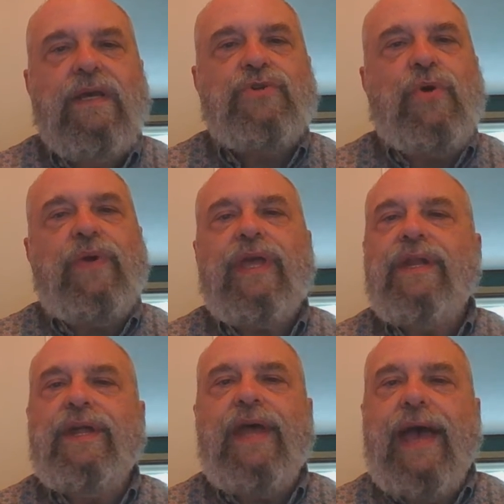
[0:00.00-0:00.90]
So in
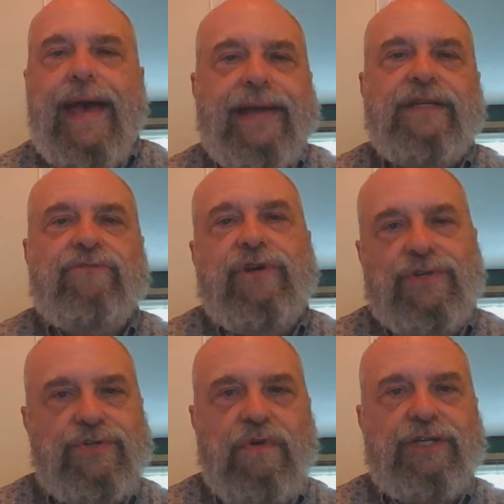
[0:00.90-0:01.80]
an active
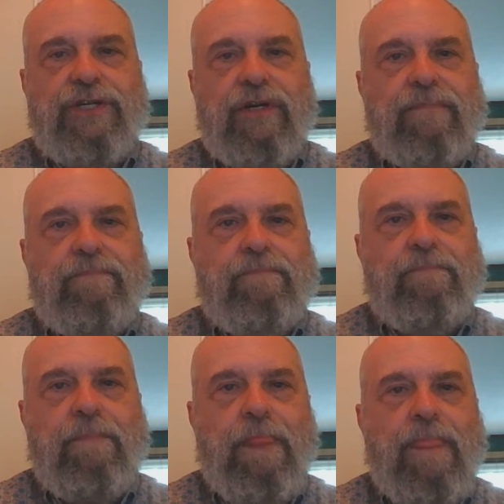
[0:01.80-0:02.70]
construction,
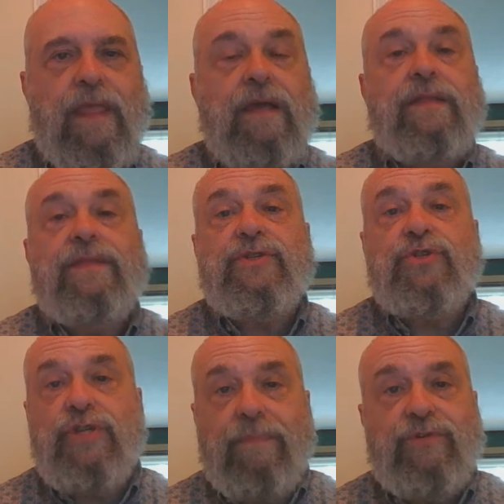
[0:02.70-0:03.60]
the
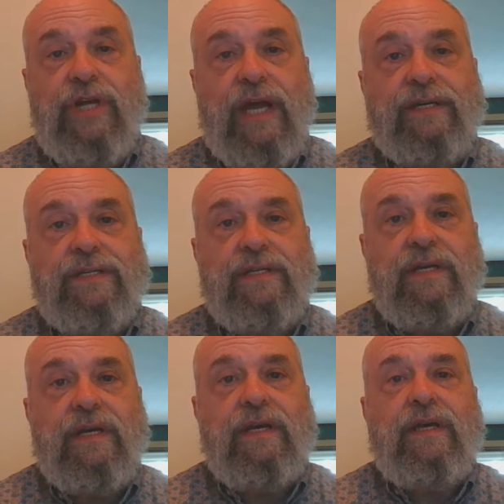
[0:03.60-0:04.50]
subject
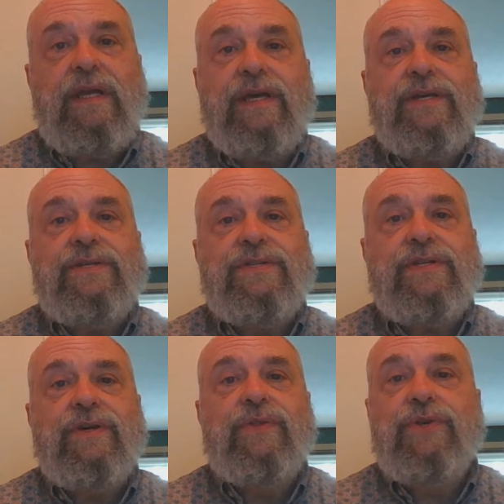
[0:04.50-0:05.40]

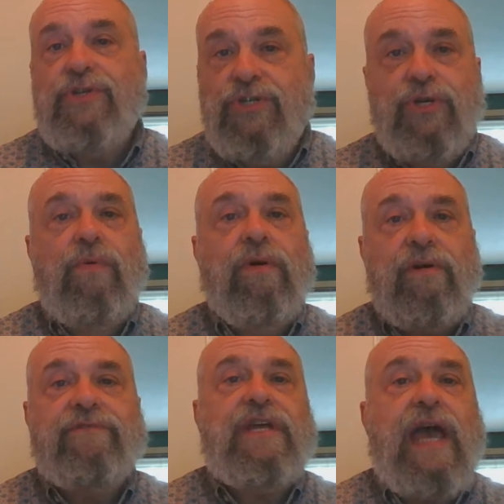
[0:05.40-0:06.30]
is the doer
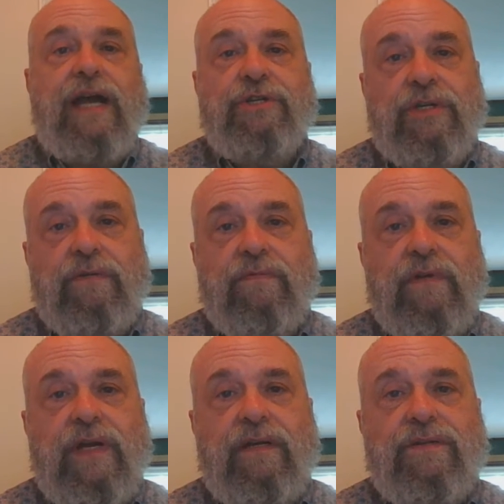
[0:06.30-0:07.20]
of the action,
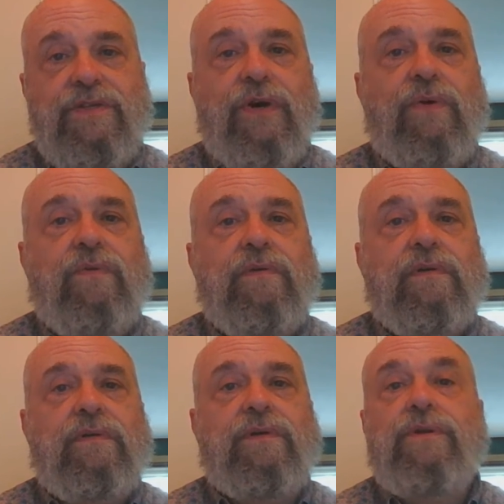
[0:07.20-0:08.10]
right? So
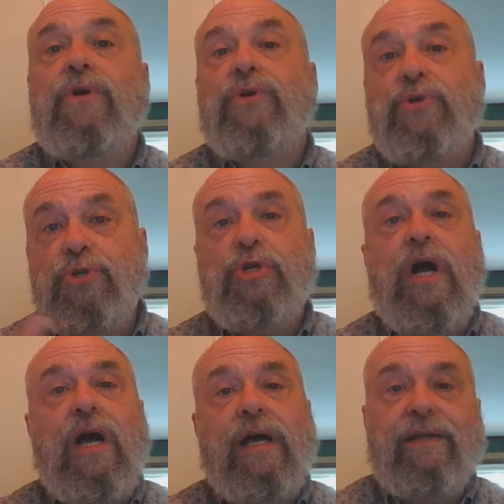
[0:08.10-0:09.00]

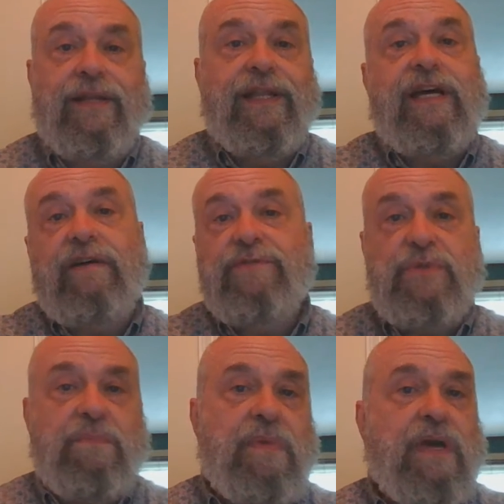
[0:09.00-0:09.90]
John
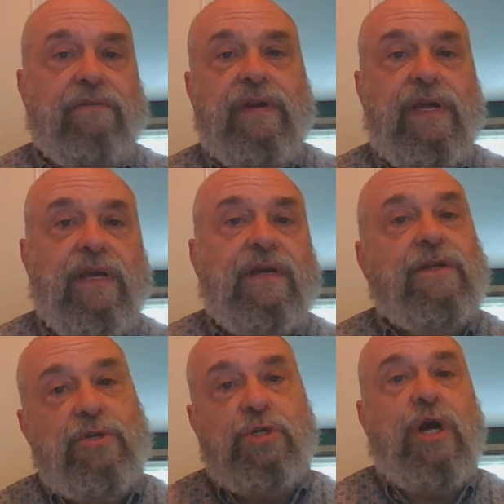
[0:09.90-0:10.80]
loves Mary.
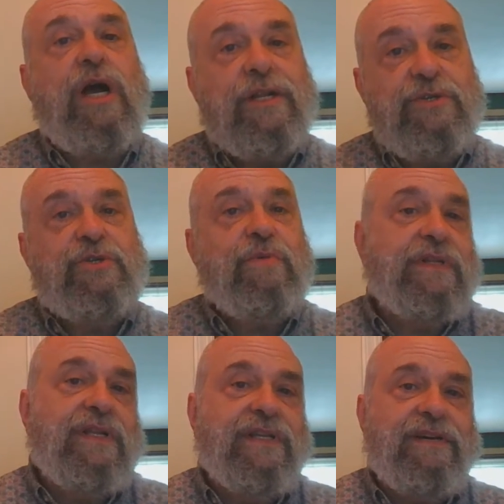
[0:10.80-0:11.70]
John is
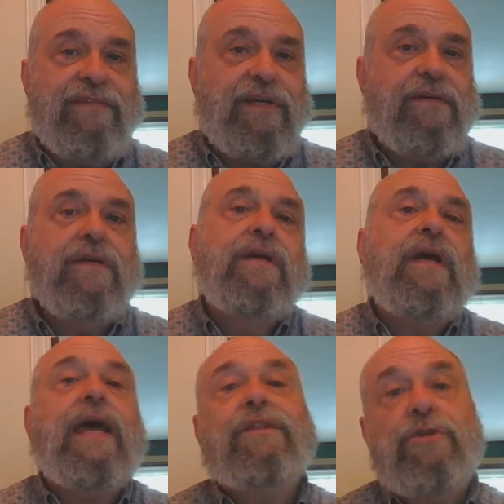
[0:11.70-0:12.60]
doing the loving.
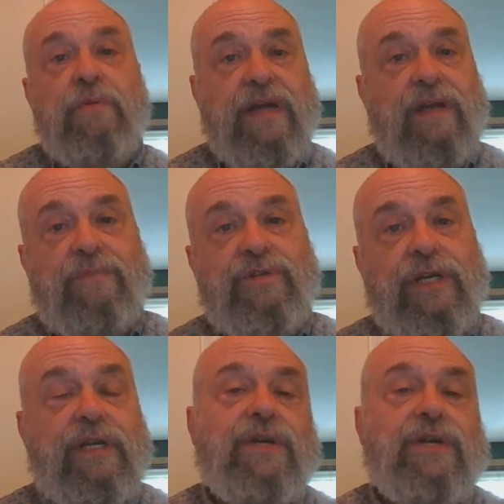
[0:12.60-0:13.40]
And the direct object